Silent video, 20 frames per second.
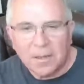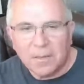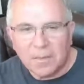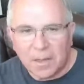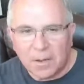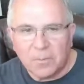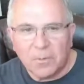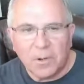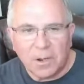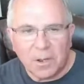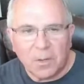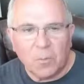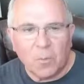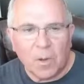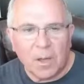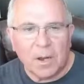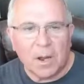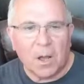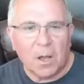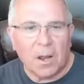
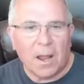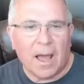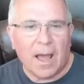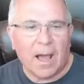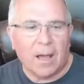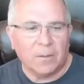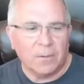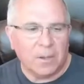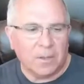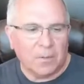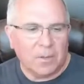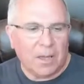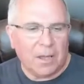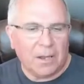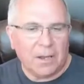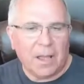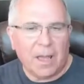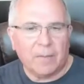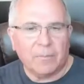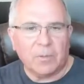went all out in
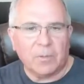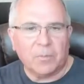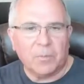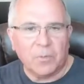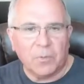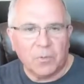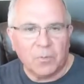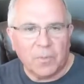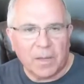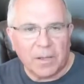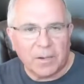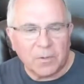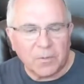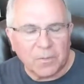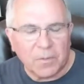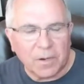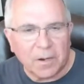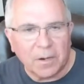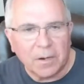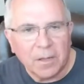having food vendors
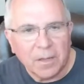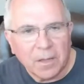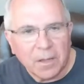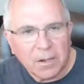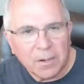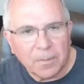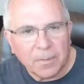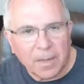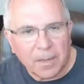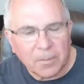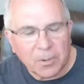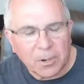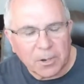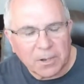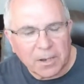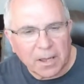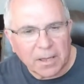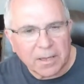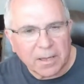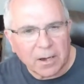there to be able to
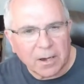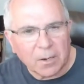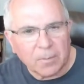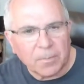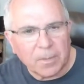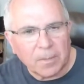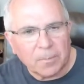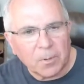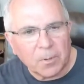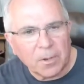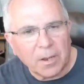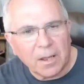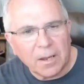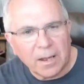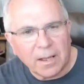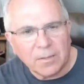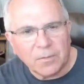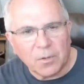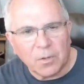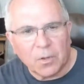take care of people. And
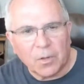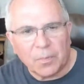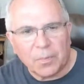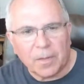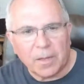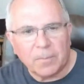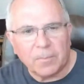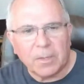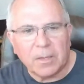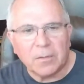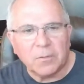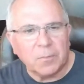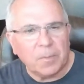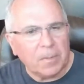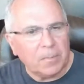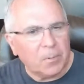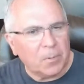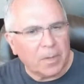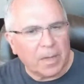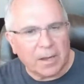that's a good thing because
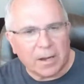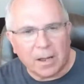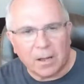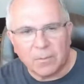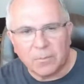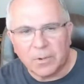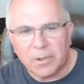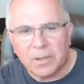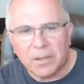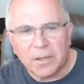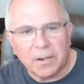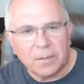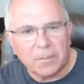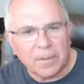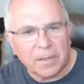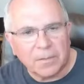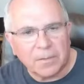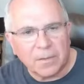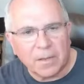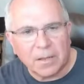people get hungry at
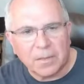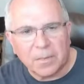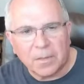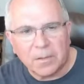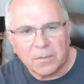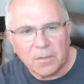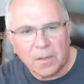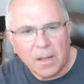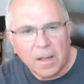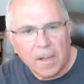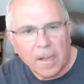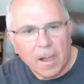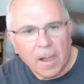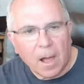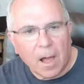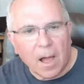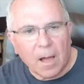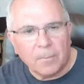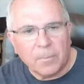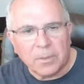events like this.
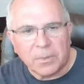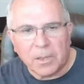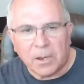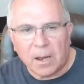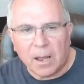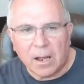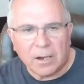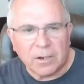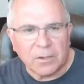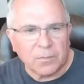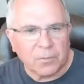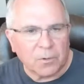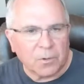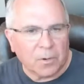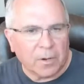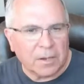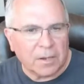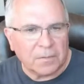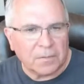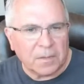But the lines were
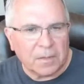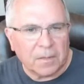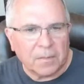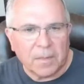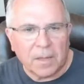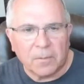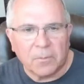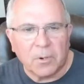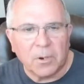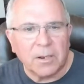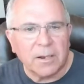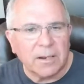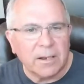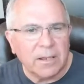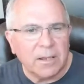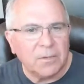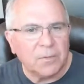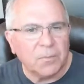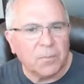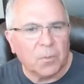crazy. They were at
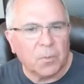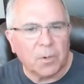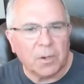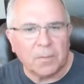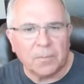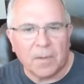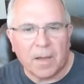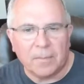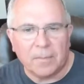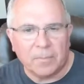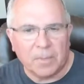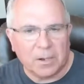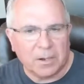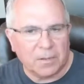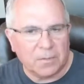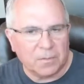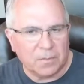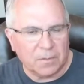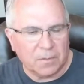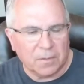least 45
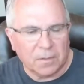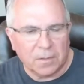minutes.